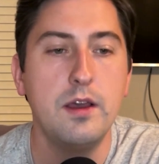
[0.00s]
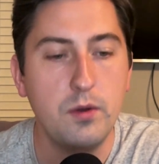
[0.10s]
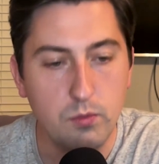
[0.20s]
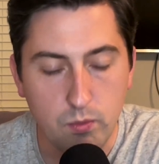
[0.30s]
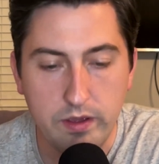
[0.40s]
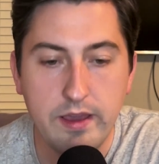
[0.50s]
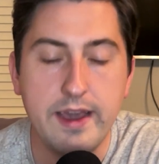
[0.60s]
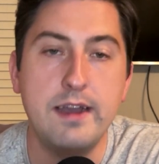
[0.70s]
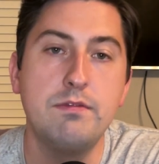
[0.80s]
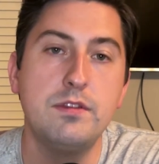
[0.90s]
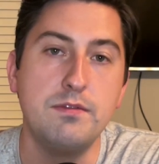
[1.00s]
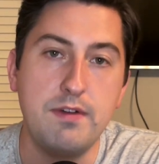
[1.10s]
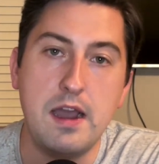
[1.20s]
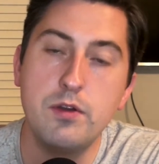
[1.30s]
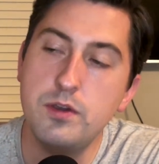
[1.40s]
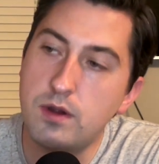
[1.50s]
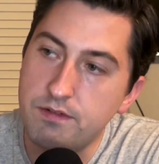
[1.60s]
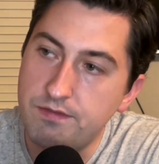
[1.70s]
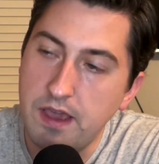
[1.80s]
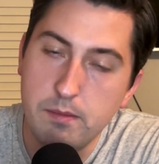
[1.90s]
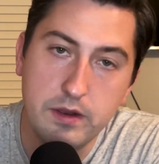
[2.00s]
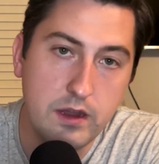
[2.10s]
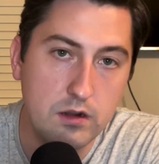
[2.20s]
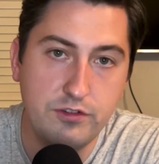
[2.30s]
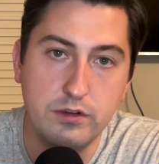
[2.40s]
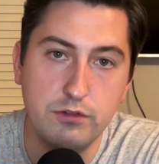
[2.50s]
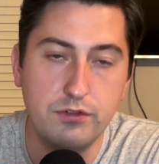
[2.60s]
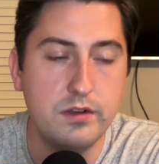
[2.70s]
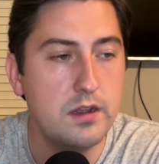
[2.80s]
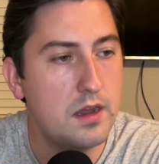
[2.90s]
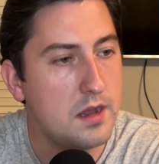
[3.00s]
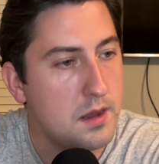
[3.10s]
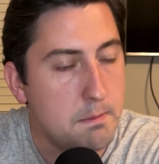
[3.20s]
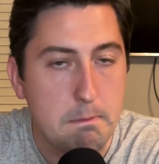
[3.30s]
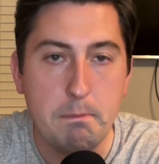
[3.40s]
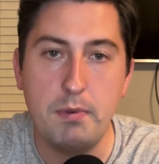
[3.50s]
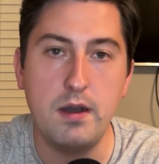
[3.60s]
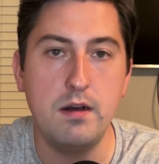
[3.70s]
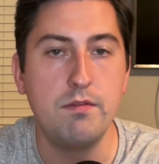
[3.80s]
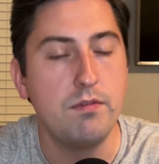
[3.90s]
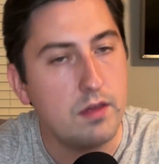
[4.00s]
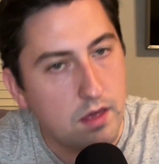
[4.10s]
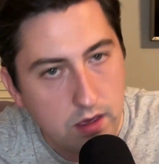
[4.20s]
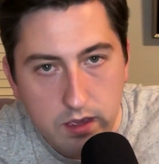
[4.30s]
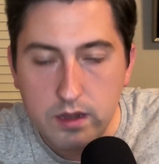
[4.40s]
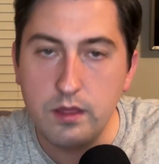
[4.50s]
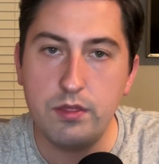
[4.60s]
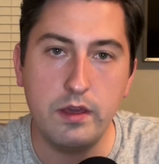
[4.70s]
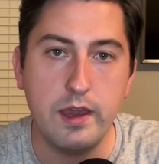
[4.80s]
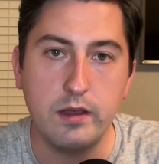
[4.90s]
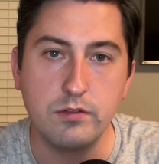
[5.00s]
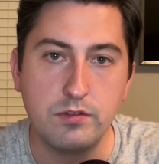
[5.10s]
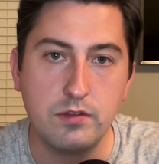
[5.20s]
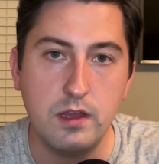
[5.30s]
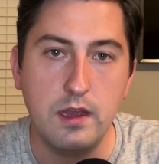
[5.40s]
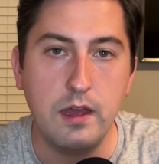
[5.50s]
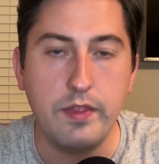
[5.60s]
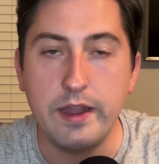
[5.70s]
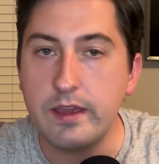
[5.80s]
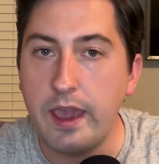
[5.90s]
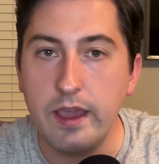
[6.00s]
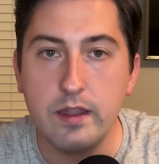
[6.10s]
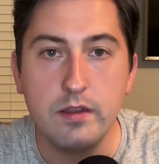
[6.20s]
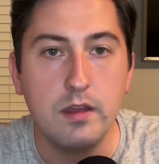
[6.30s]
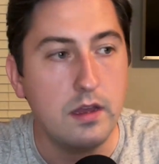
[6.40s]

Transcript: We have to value our family, our children, above anything else that can